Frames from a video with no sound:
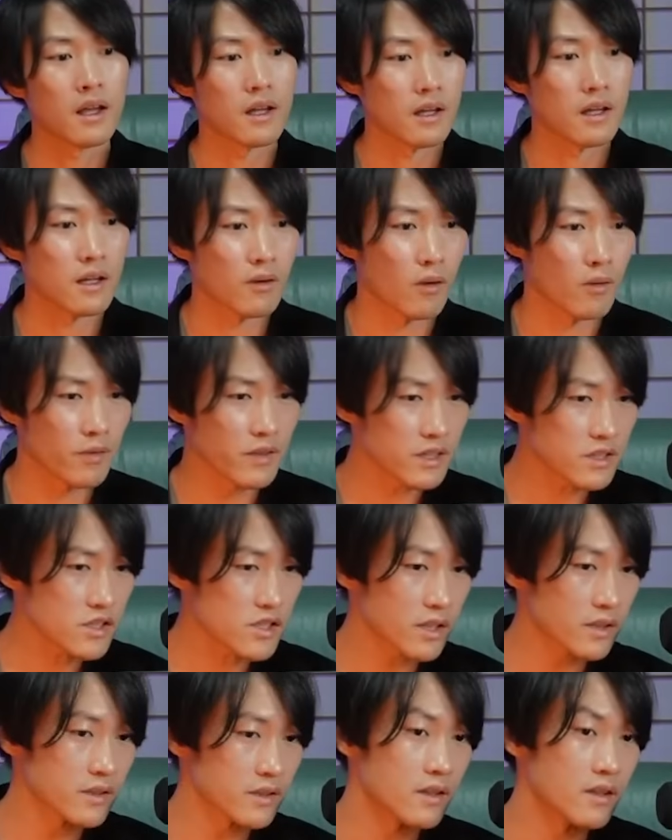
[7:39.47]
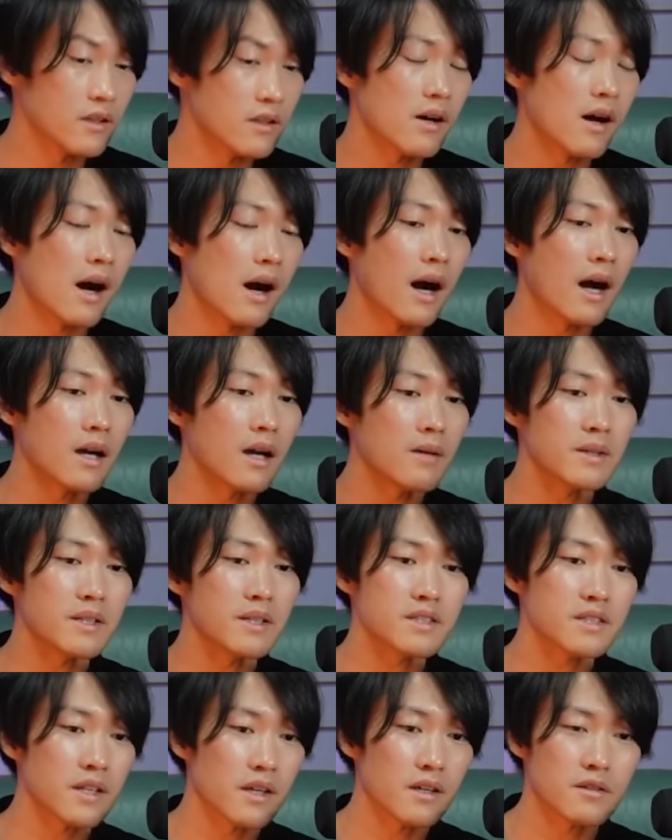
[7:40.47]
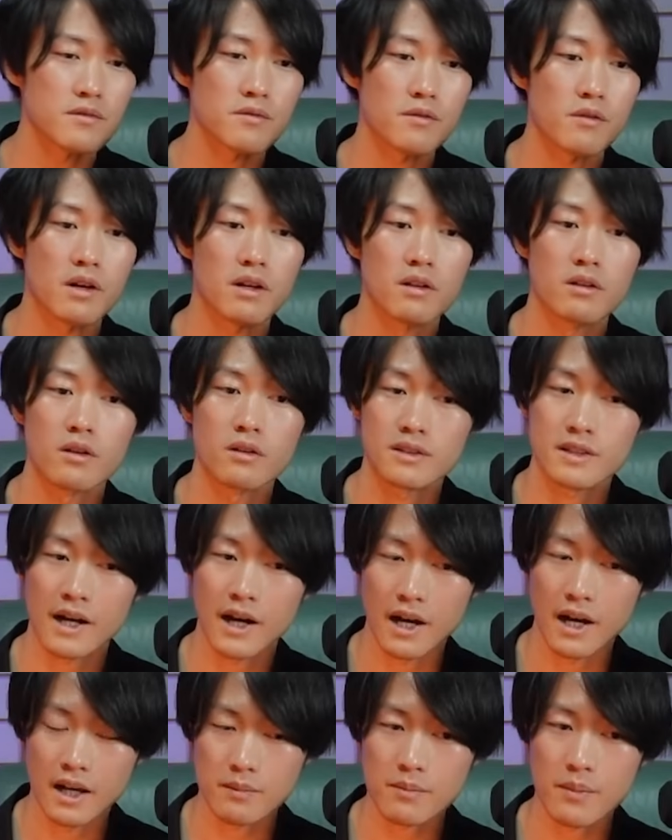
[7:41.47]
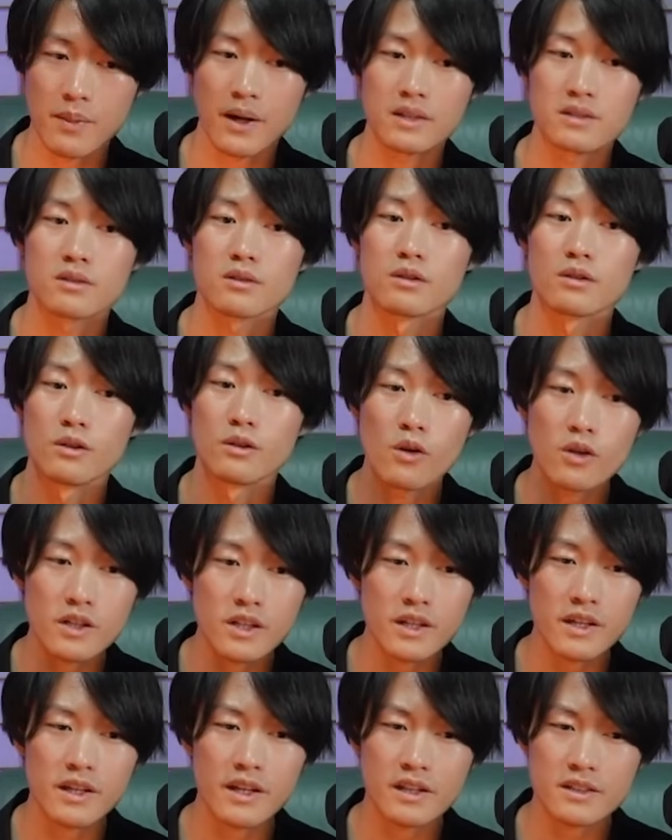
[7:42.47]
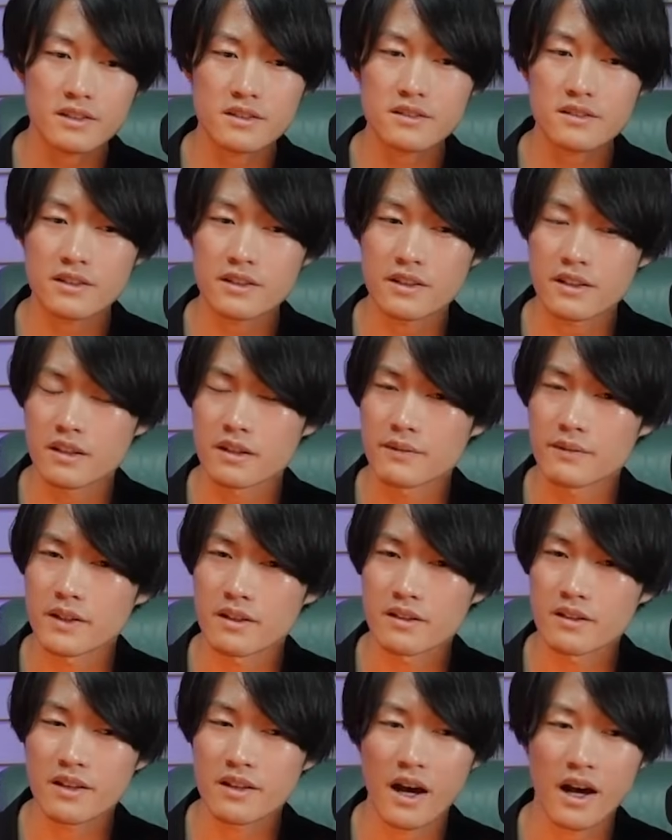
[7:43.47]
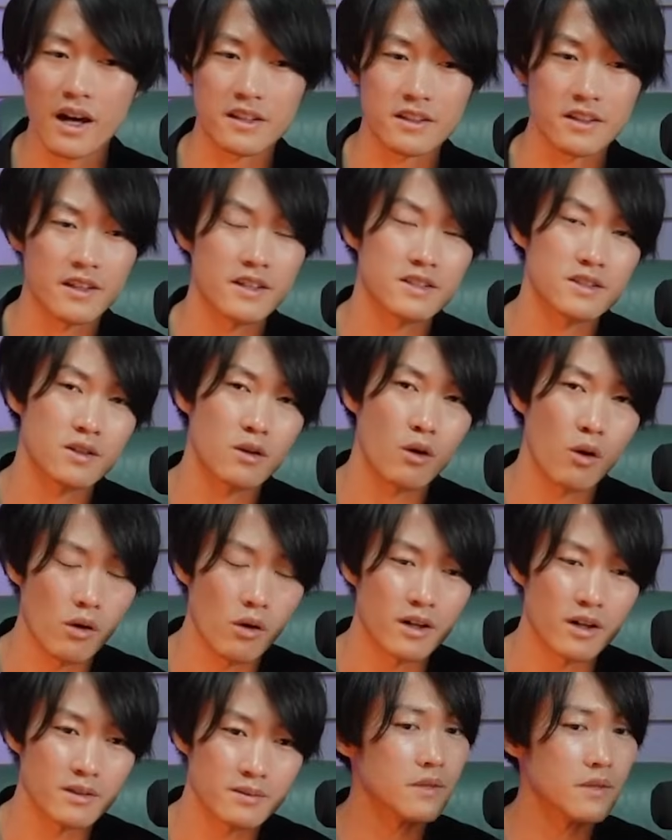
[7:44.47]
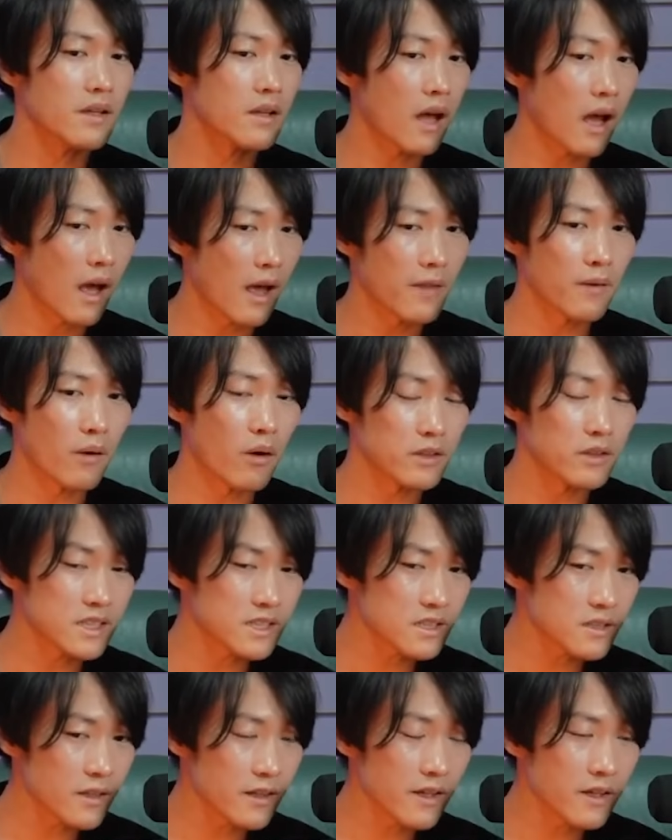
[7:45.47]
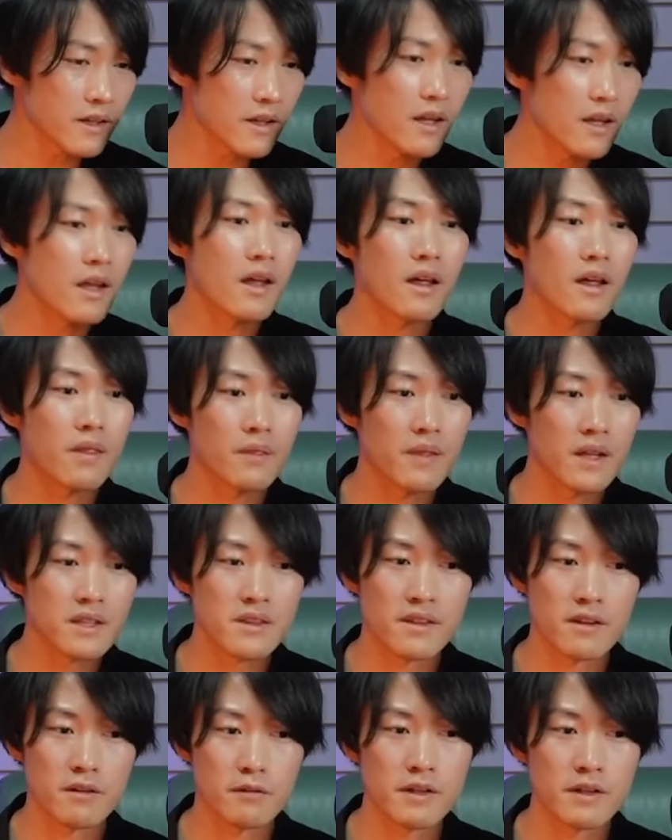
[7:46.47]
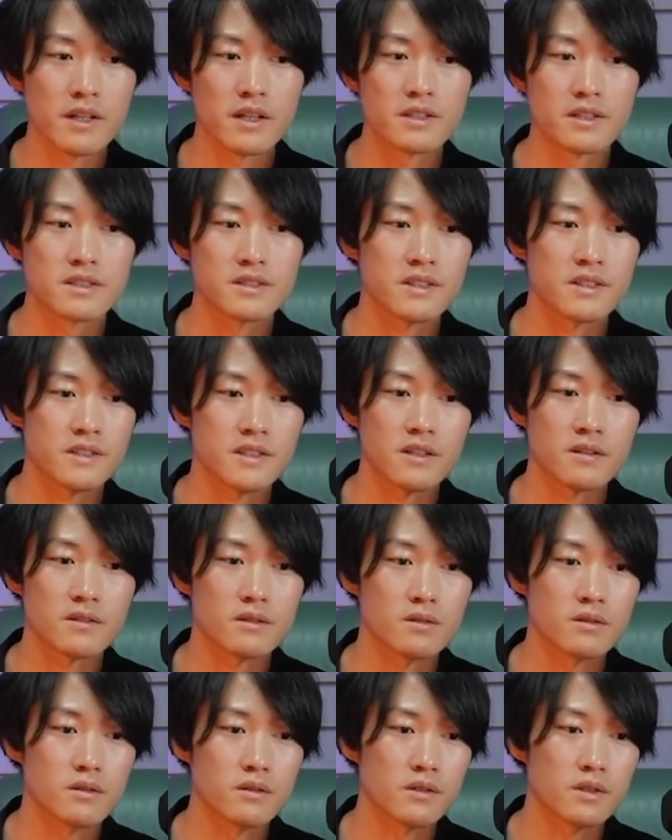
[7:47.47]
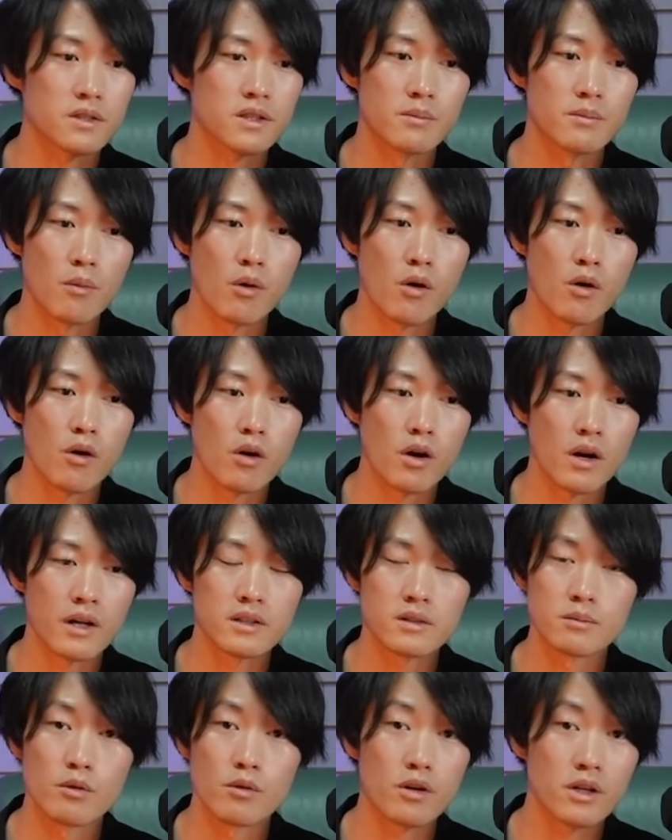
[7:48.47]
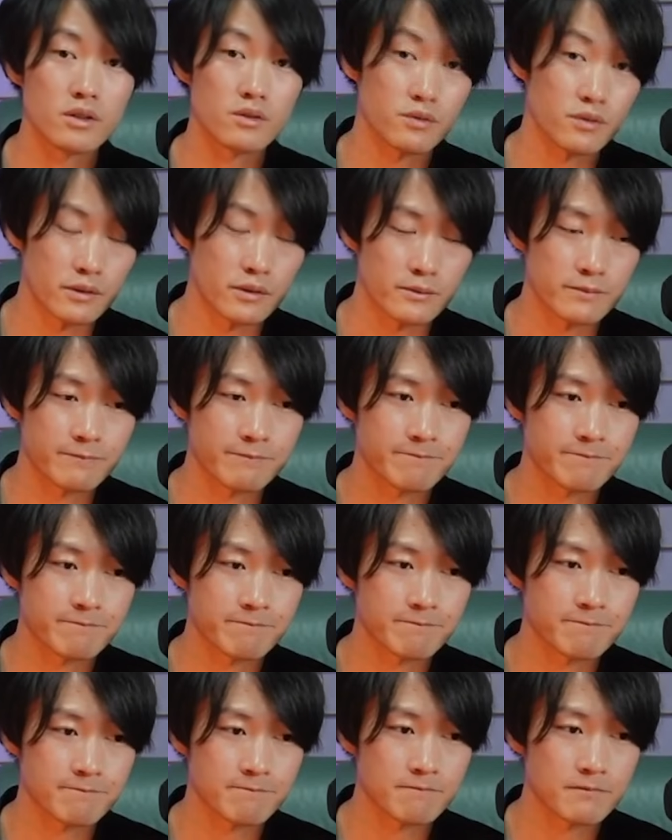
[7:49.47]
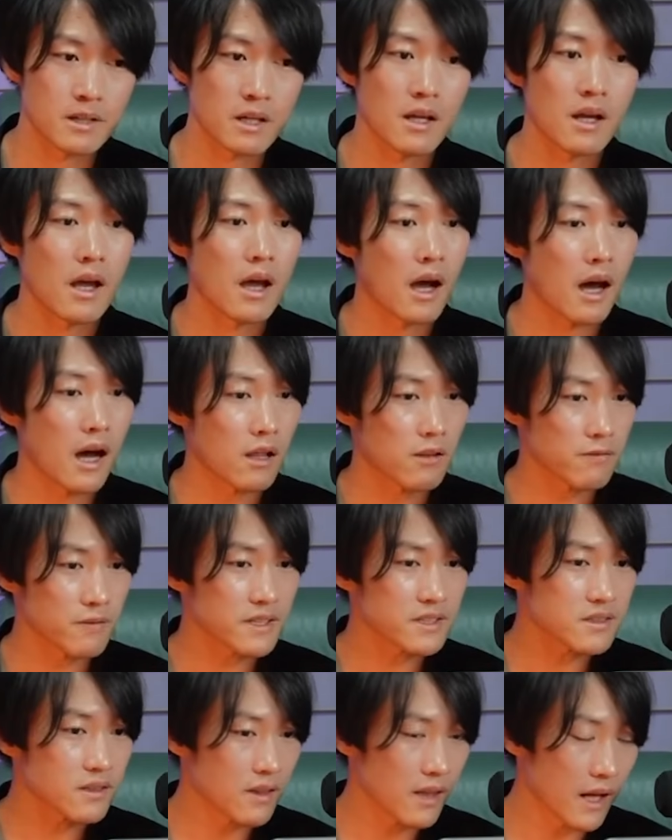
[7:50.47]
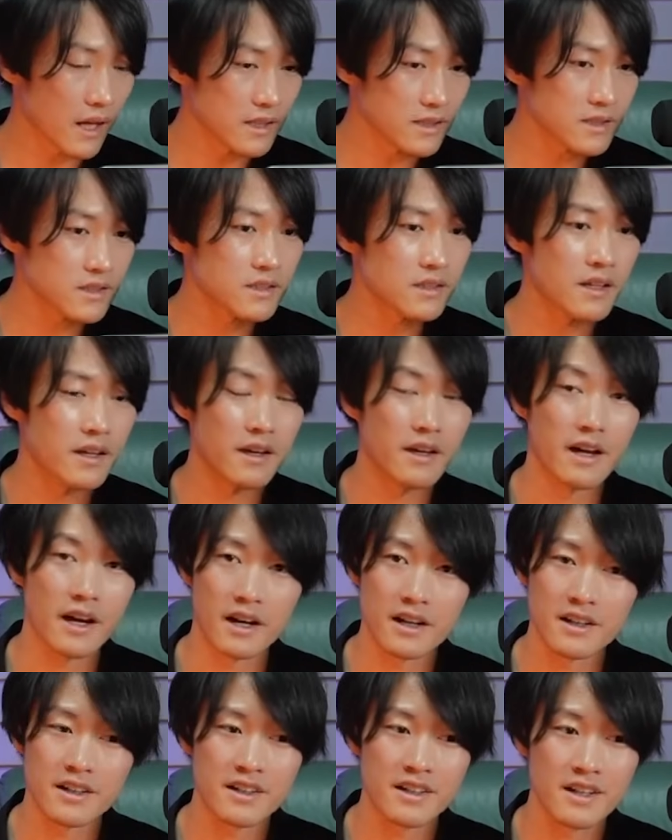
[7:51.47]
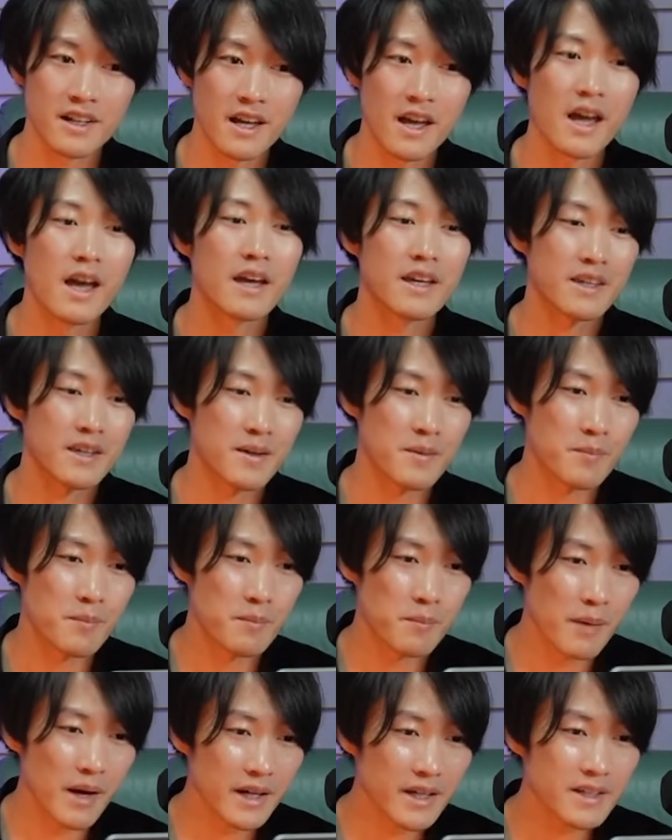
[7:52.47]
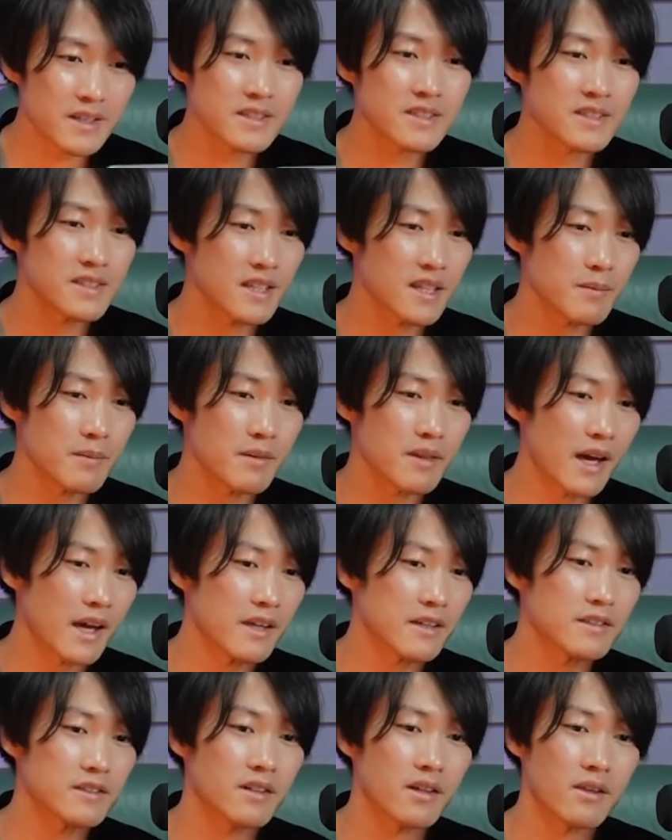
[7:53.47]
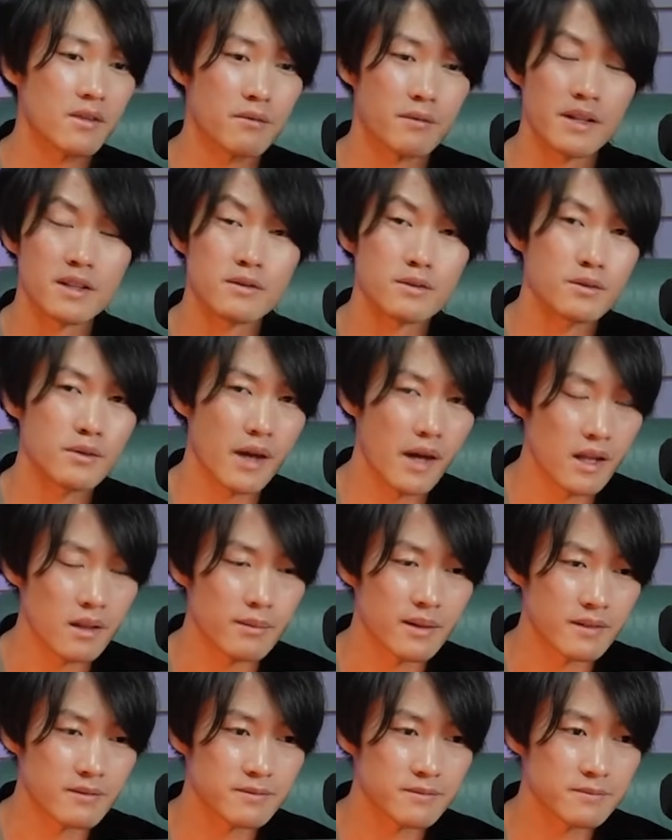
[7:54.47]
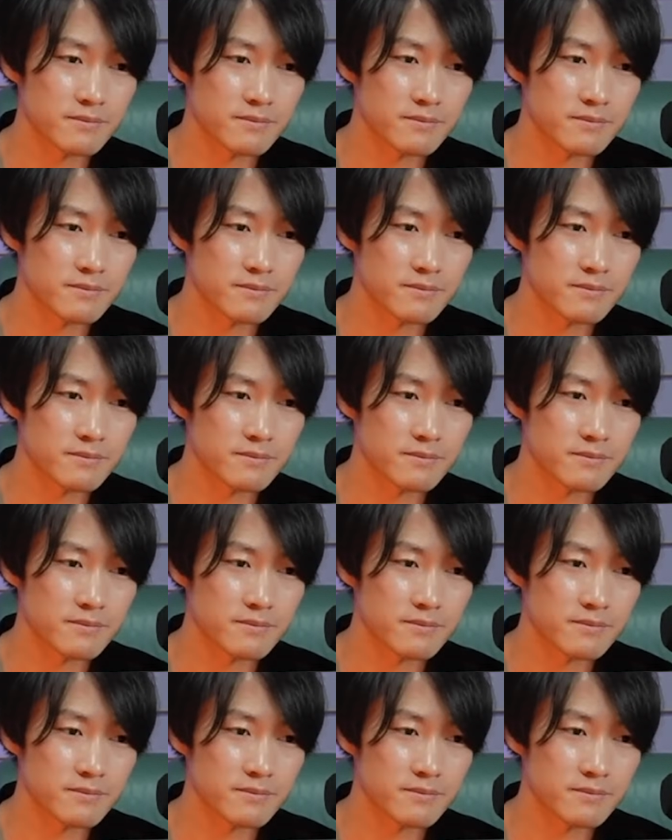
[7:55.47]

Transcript: On this channel, I've been saying for a long time that Loki isn't evil at his core, and honestly, that theory is starting to look more and more true. At first glance, he might seem like a threat to Elbaf.